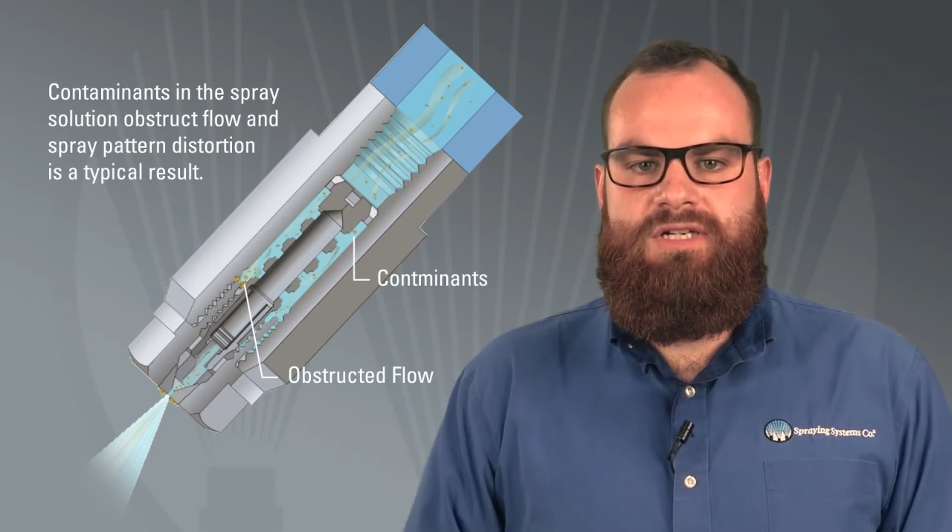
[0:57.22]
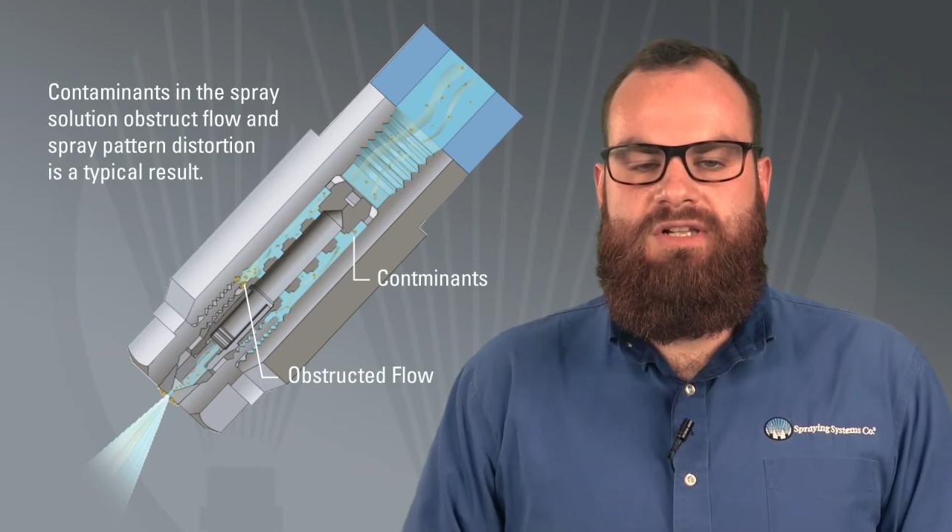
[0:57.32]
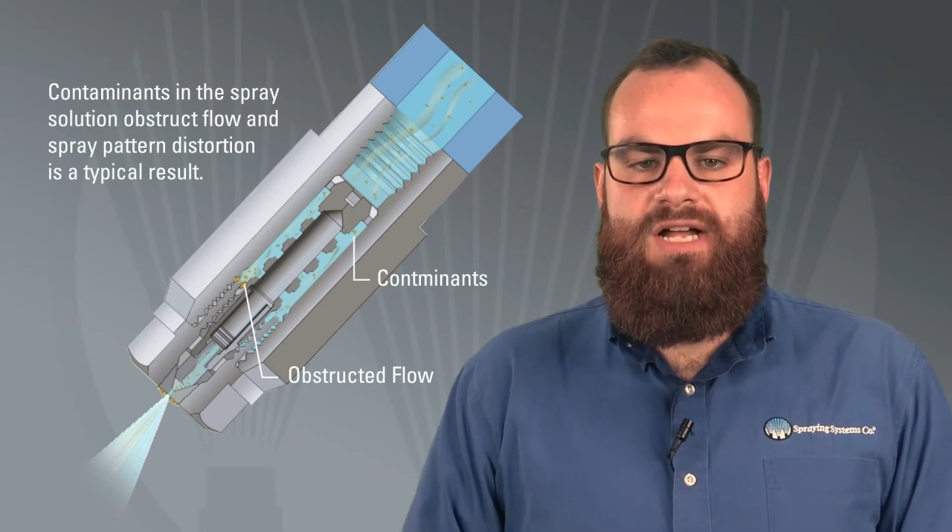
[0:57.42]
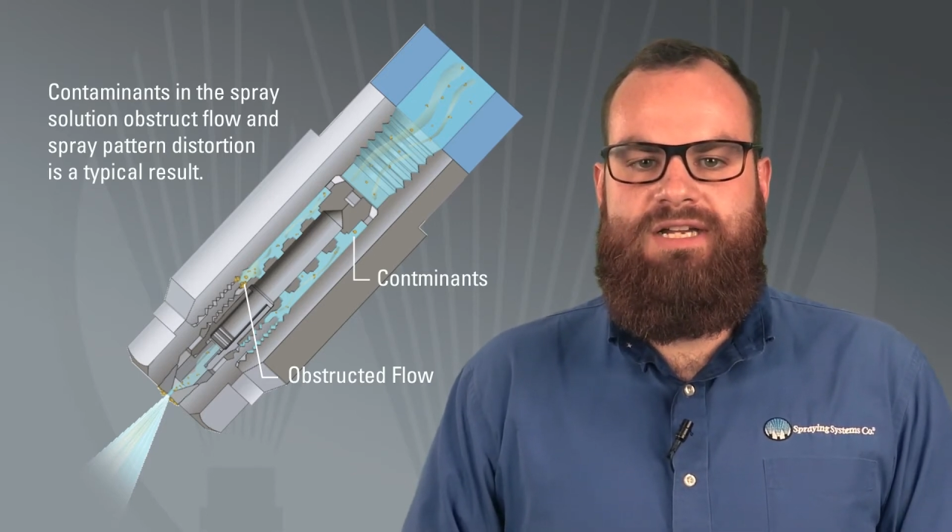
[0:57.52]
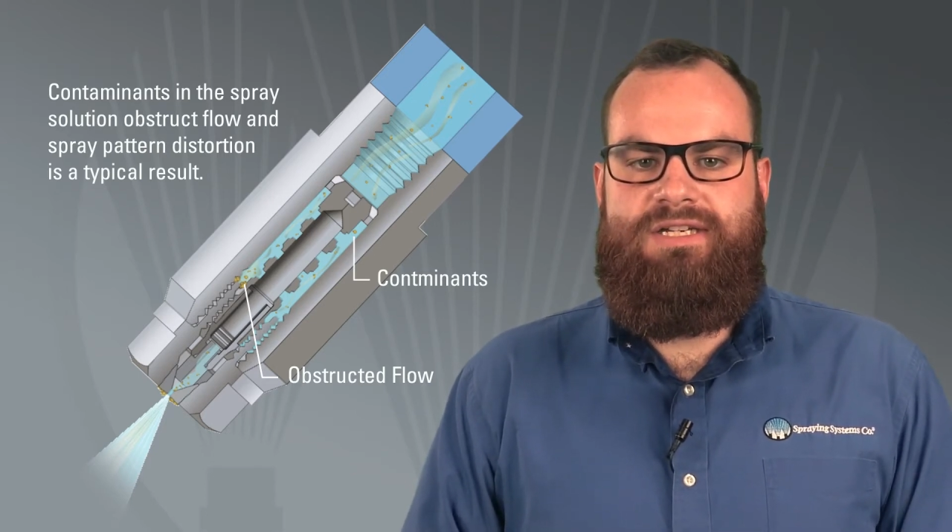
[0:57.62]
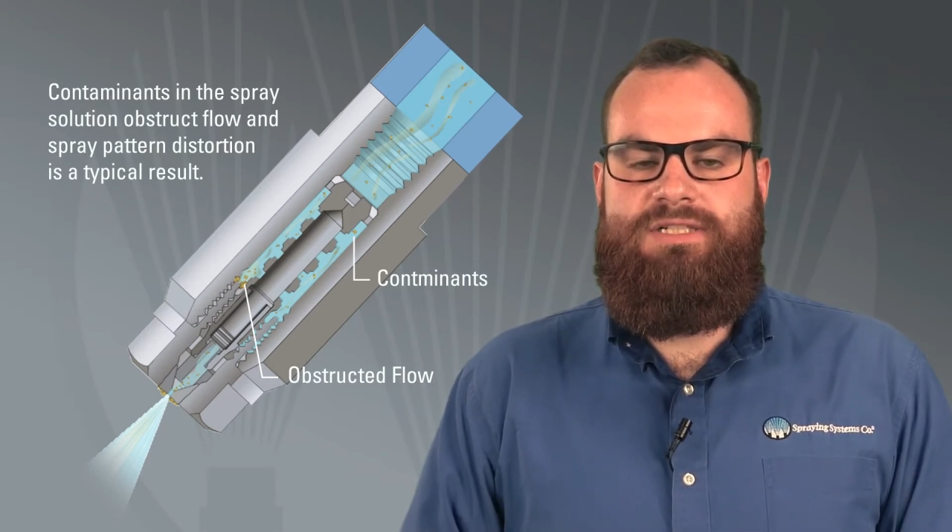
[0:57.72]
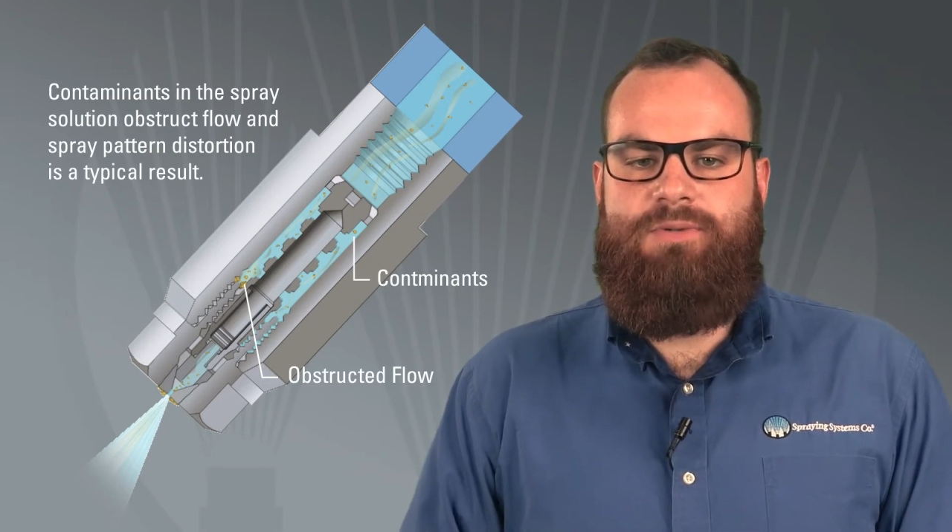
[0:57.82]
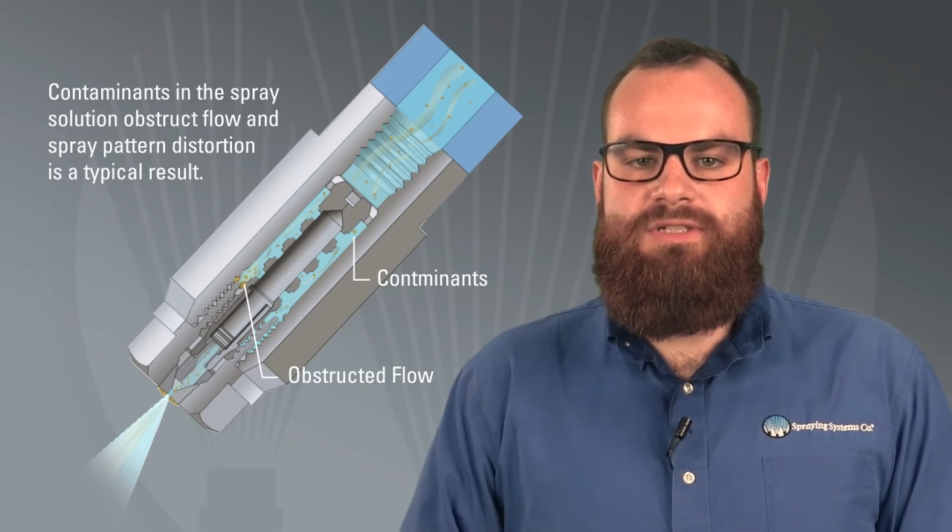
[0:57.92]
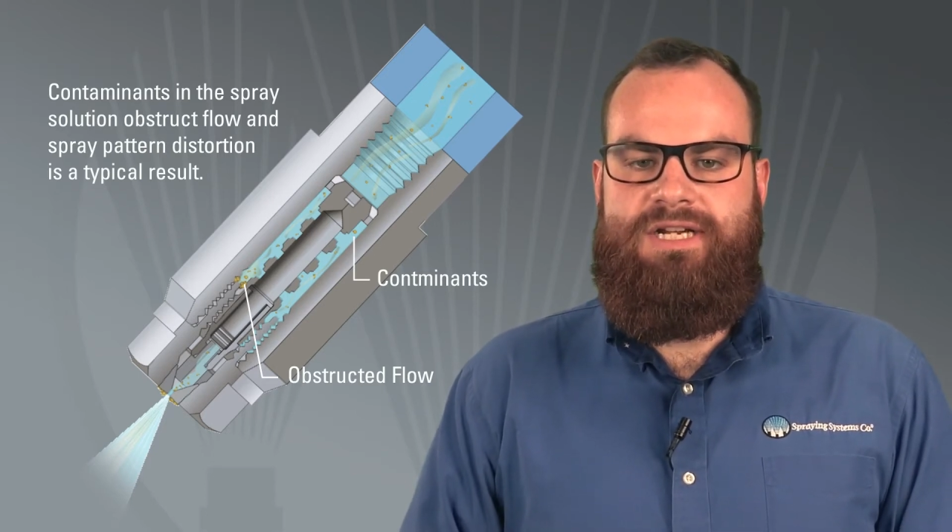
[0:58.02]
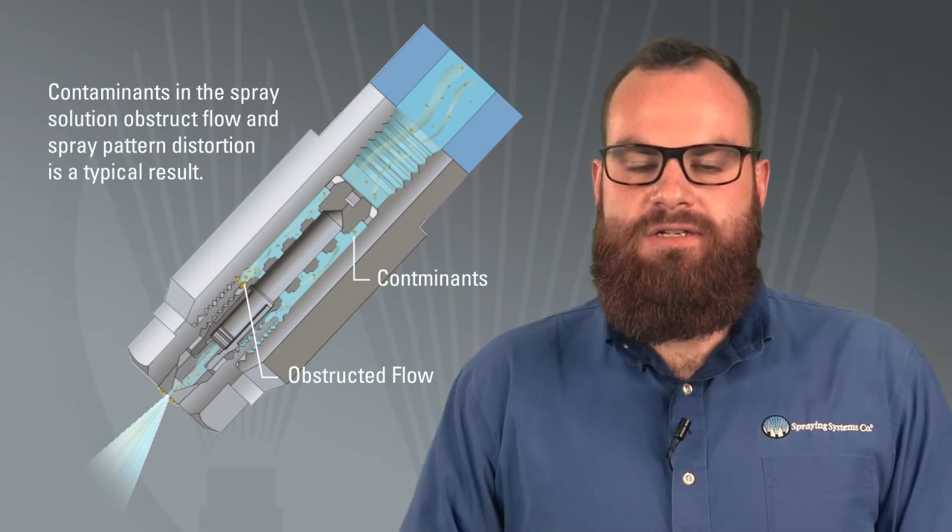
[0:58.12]
Clogging is
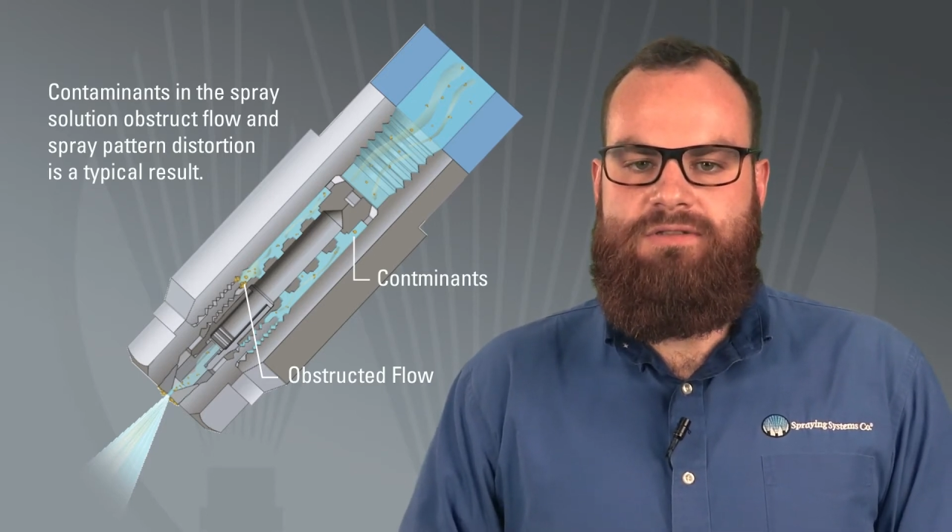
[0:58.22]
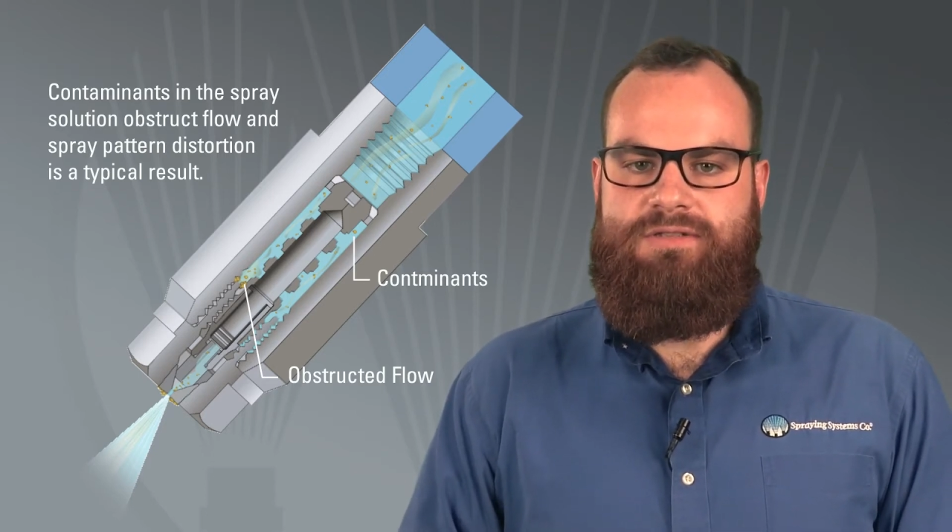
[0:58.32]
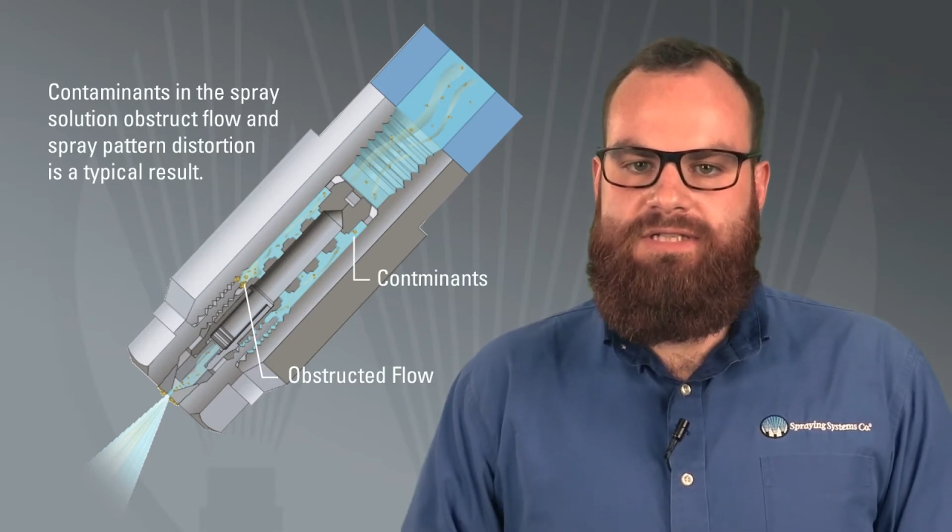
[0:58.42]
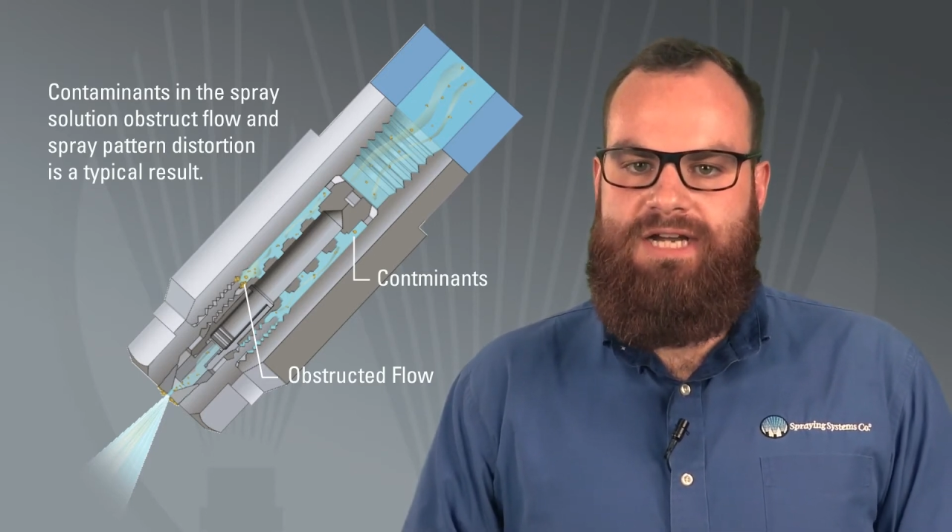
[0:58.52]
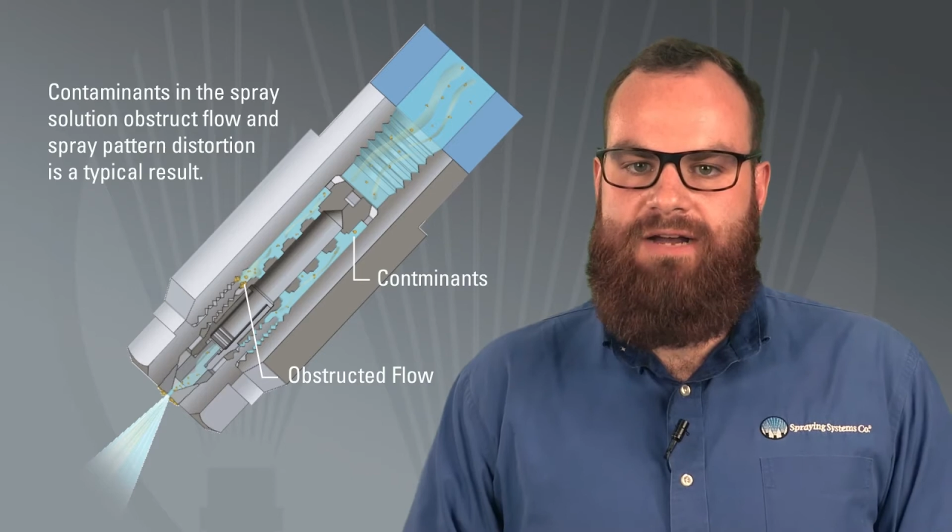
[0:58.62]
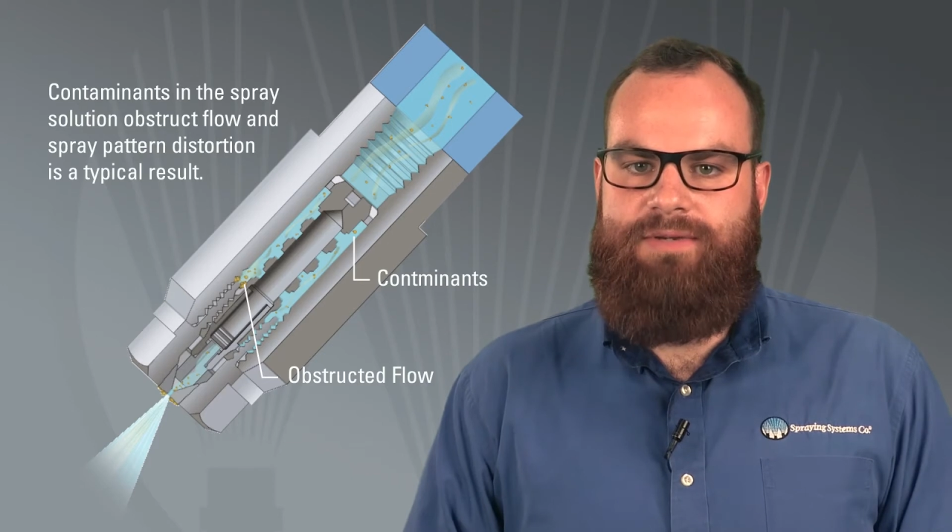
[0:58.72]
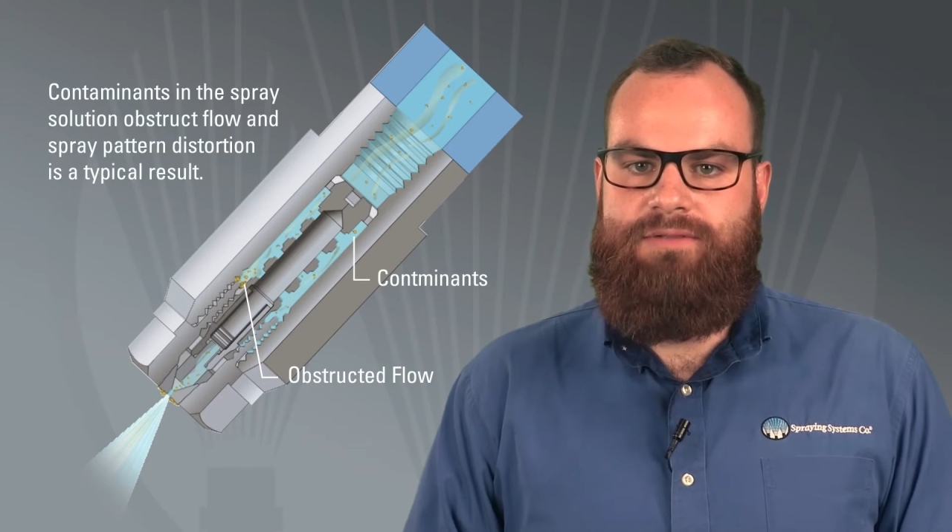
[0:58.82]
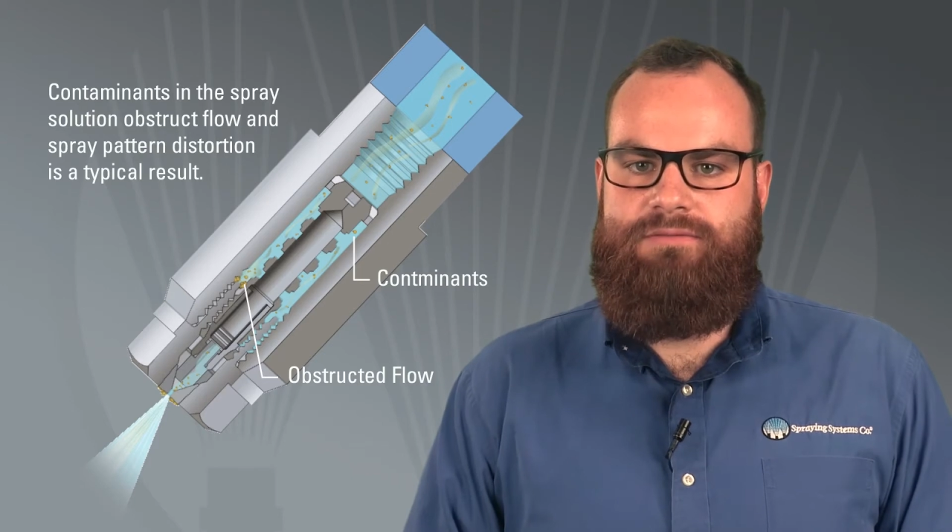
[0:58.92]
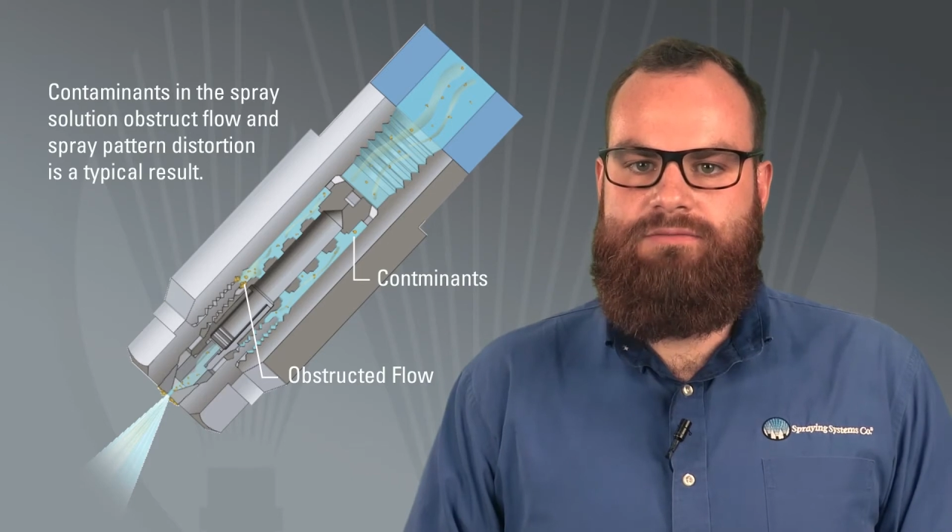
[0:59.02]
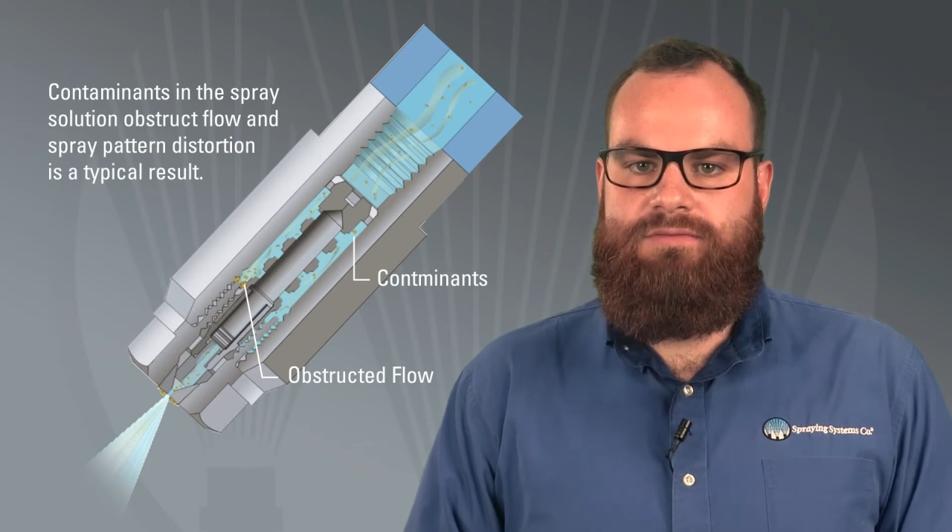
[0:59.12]
particularly common